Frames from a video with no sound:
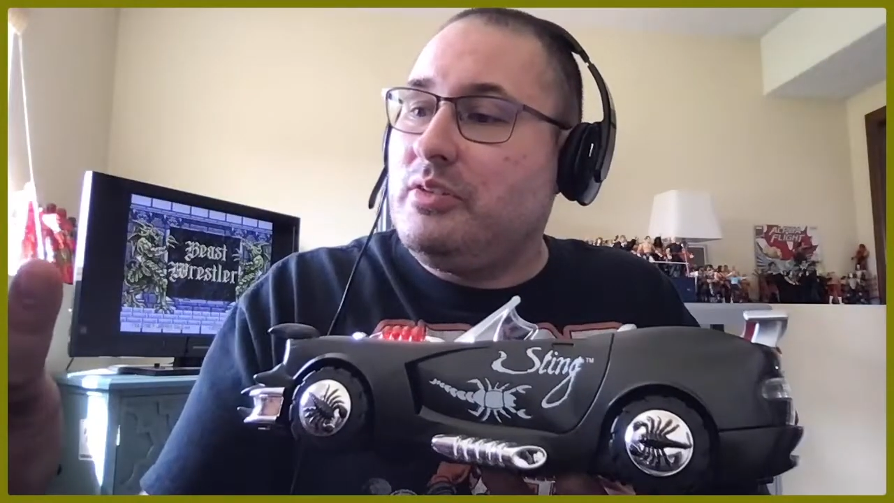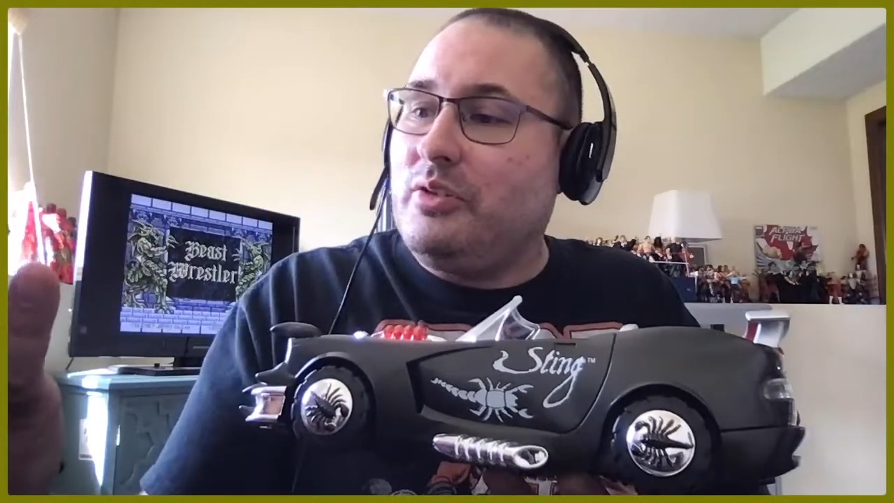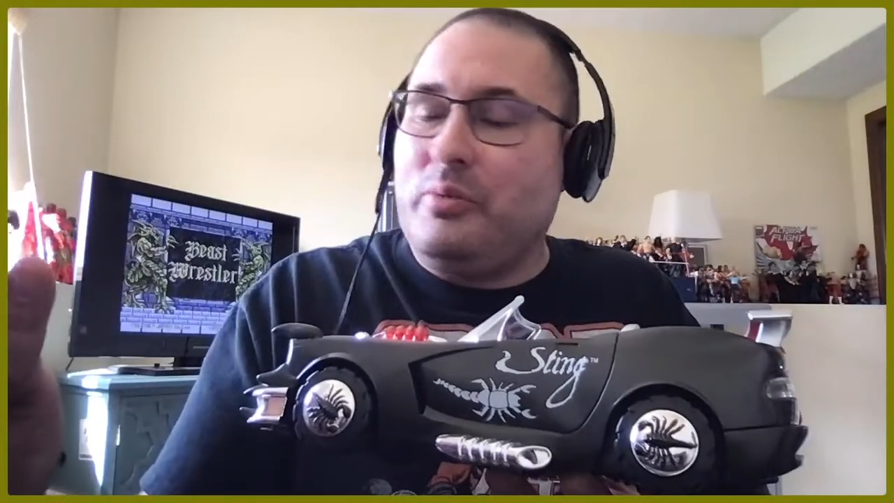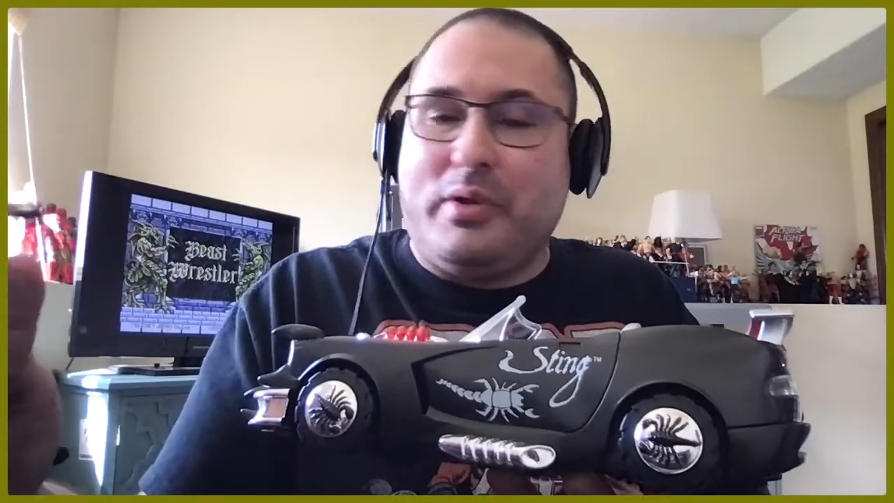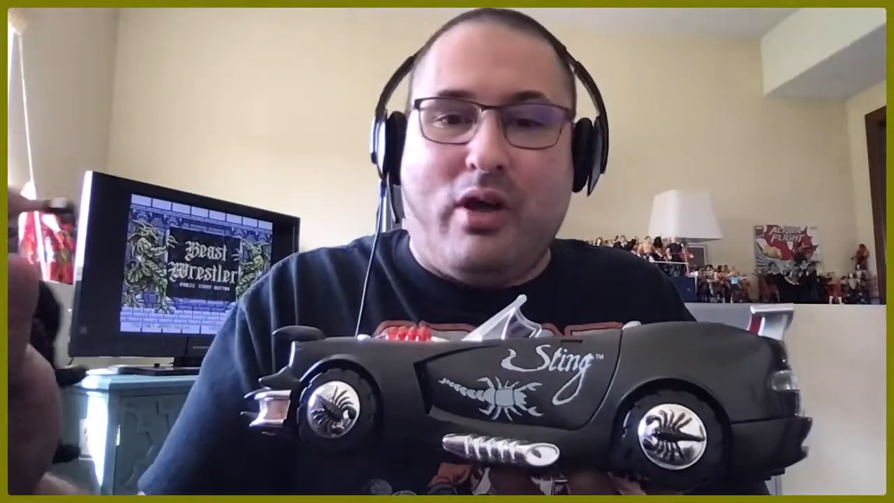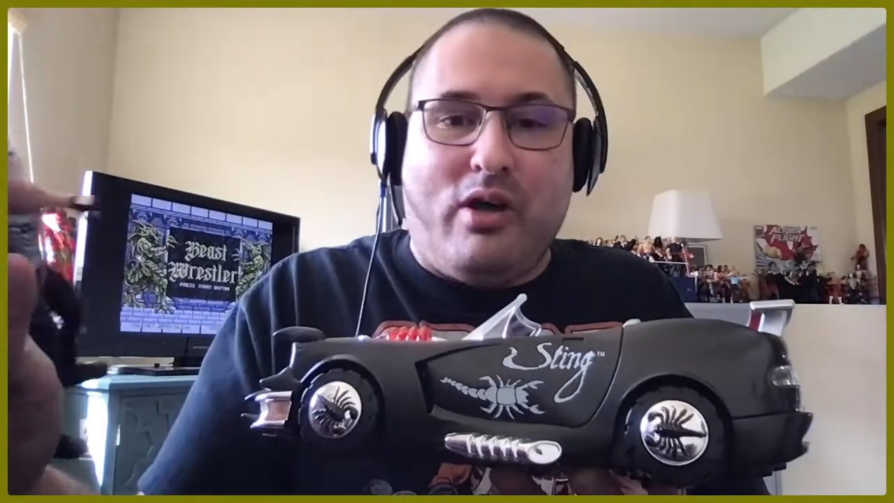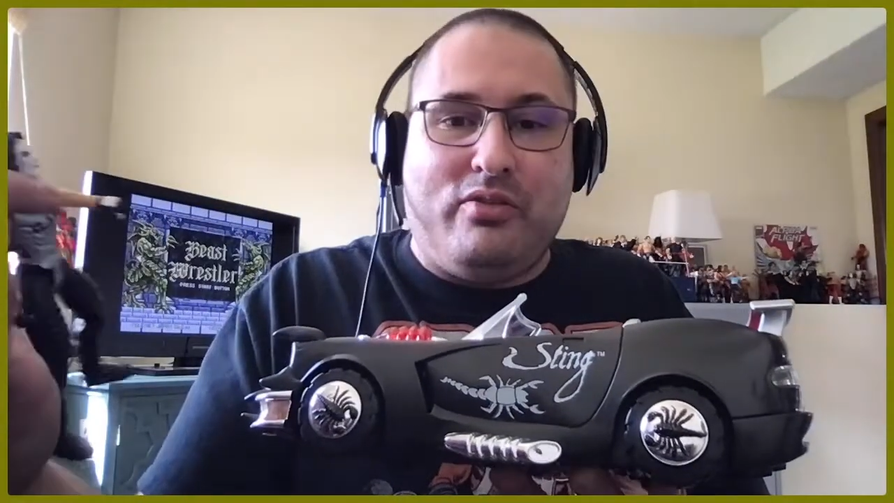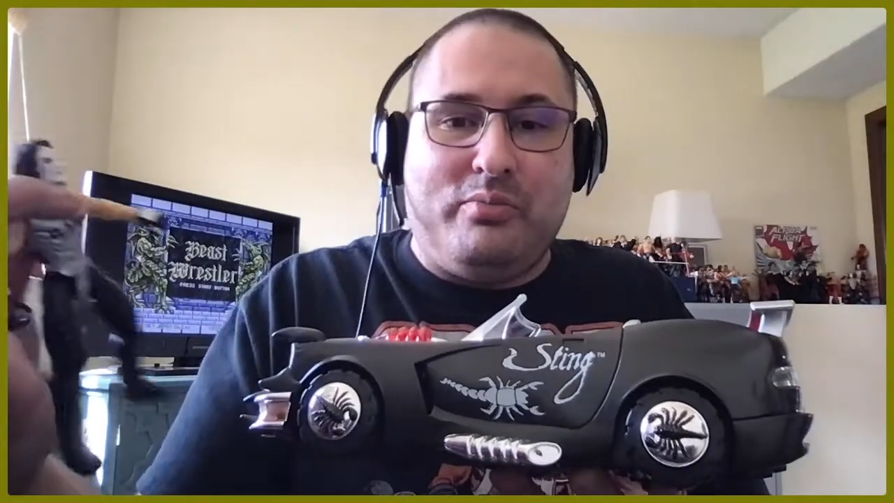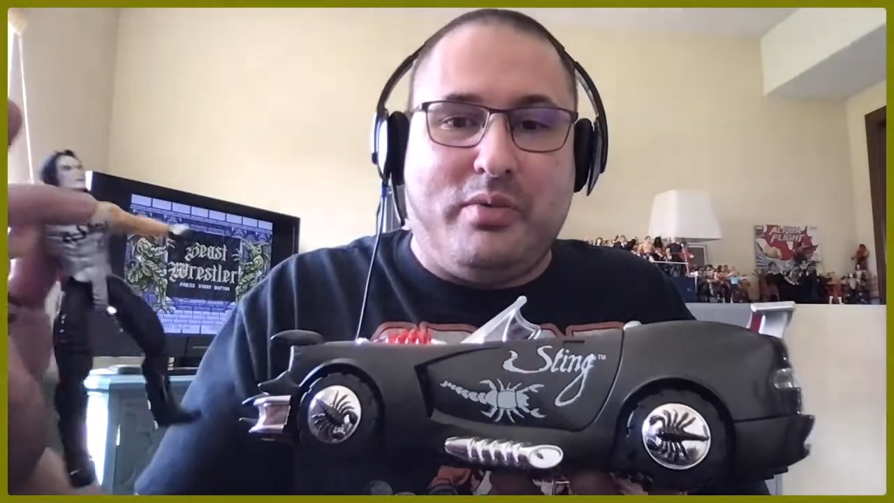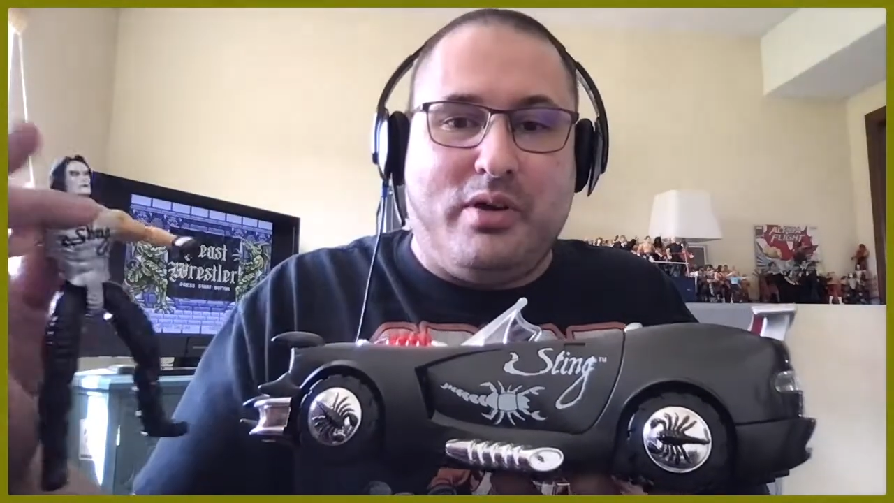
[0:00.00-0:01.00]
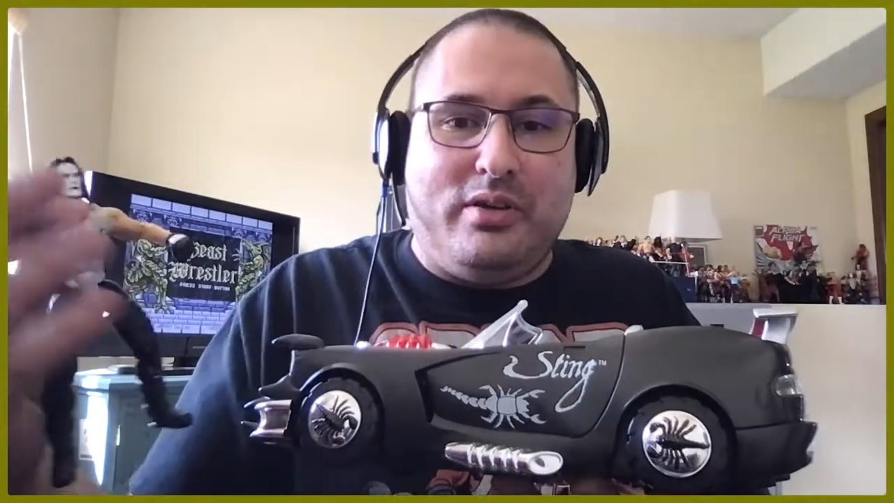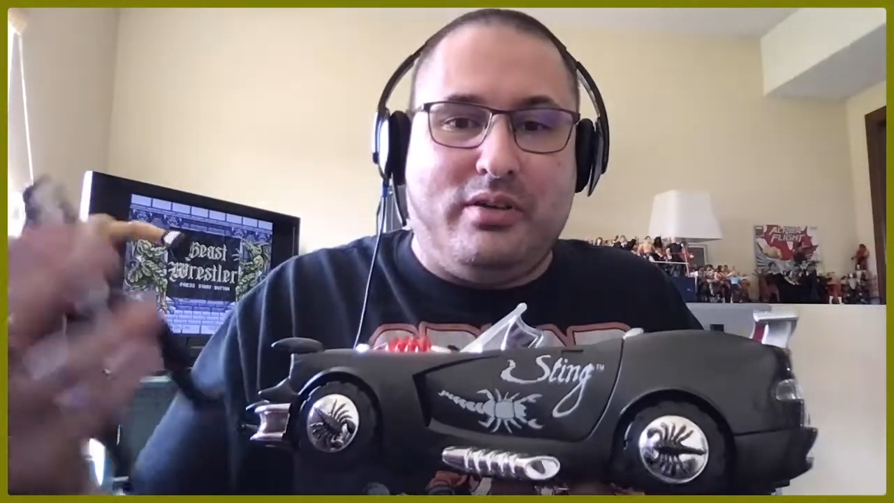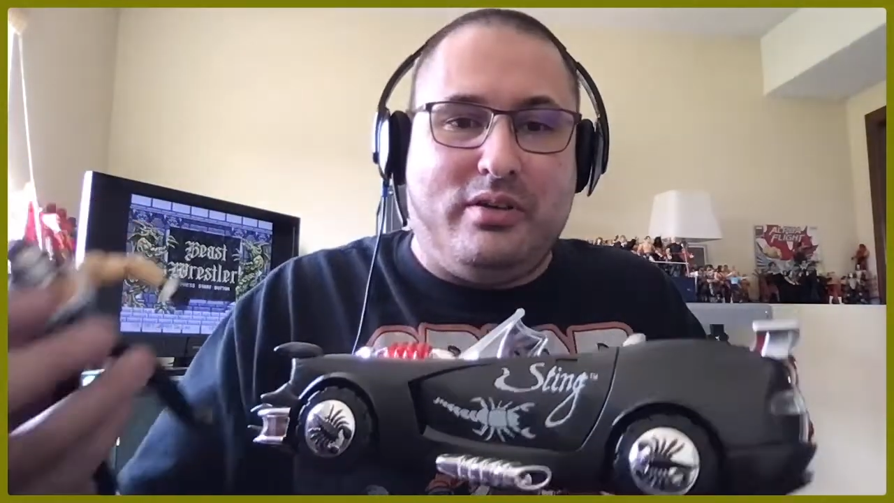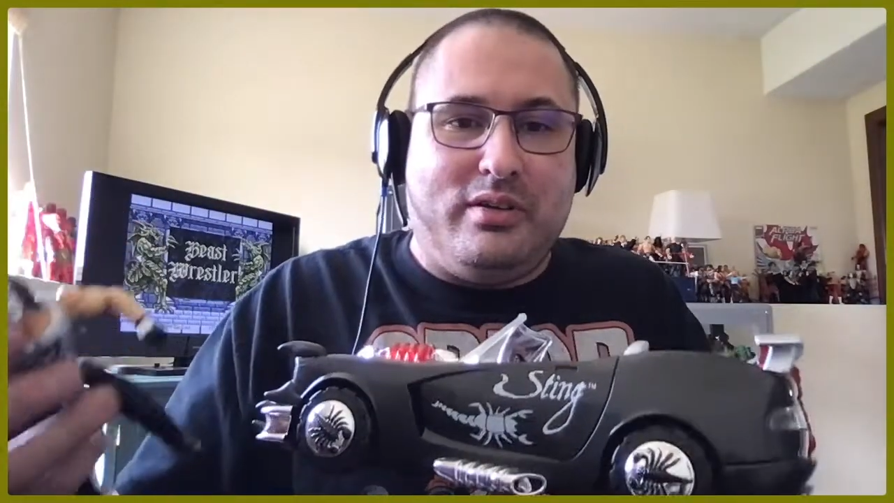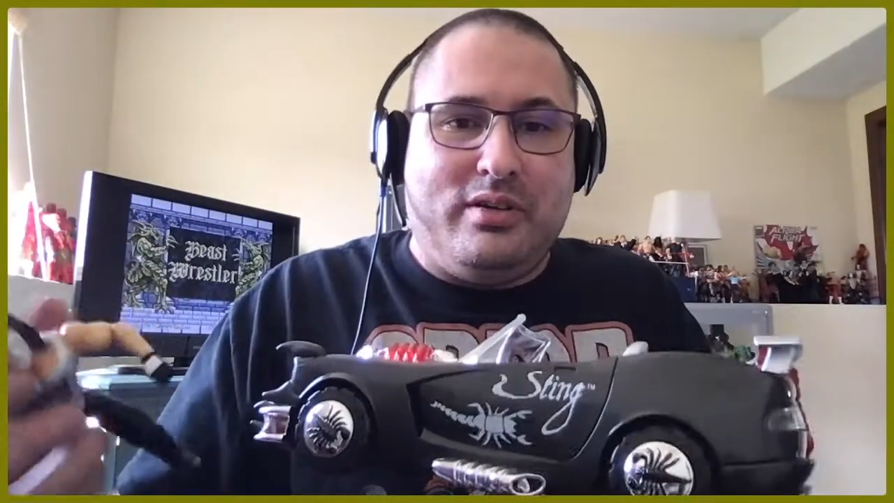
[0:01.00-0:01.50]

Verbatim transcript: It's a little bit off, but.